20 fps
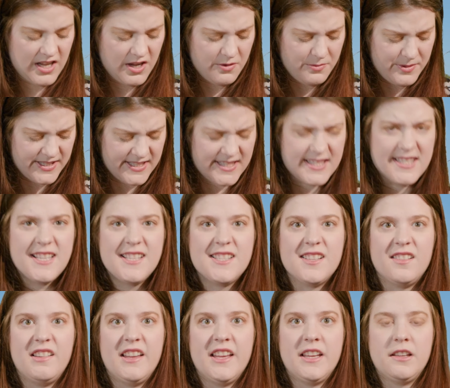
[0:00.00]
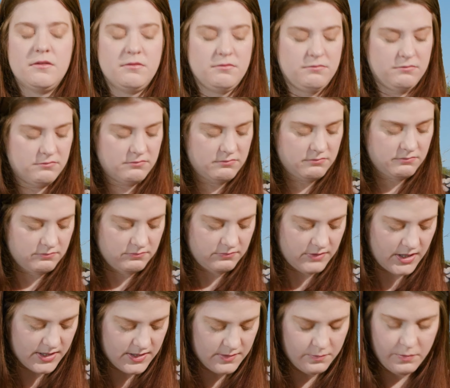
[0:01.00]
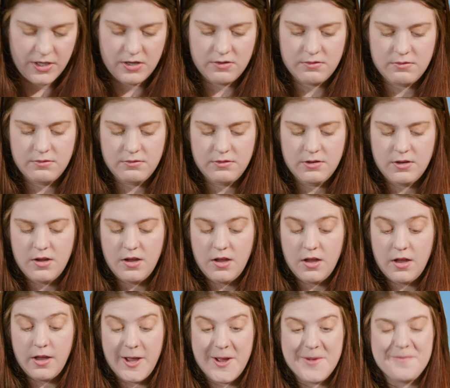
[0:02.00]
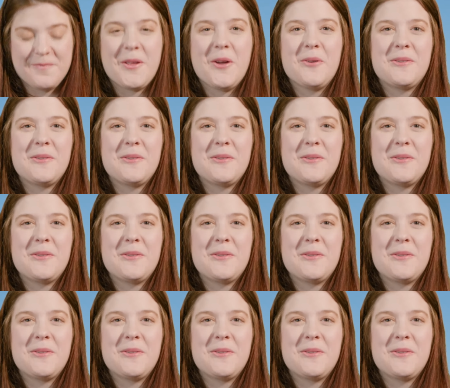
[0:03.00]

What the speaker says: Oh, it's sizzling. That's weird.